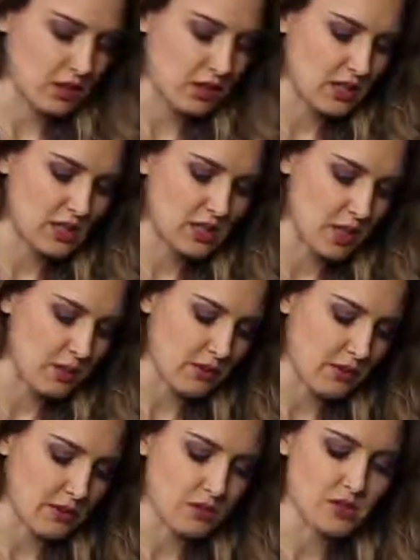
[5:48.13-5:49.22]
You need to start with a
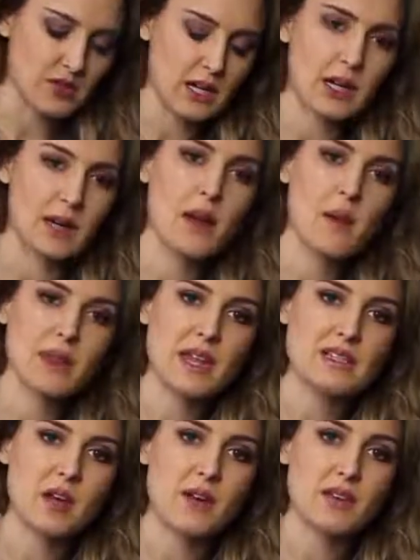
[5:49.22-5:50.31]
full zucchini, but
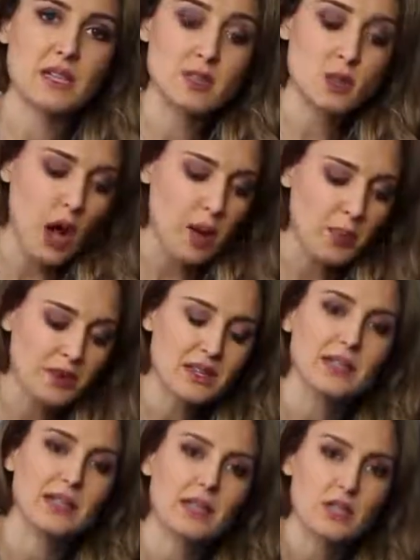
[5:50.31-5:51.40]
that's obvious. So I'll put the
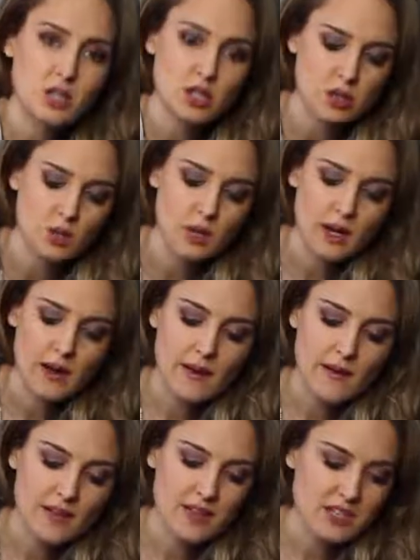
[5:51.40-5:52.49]
link to
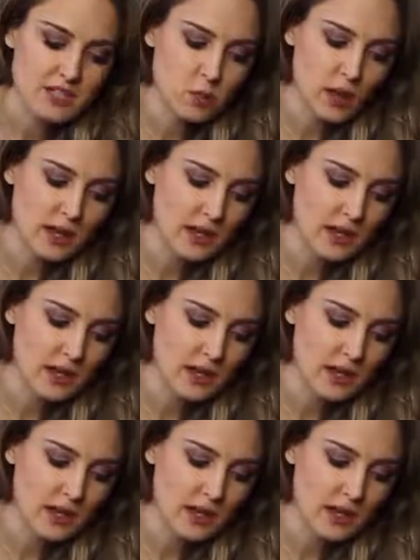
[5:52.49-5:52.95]
this one.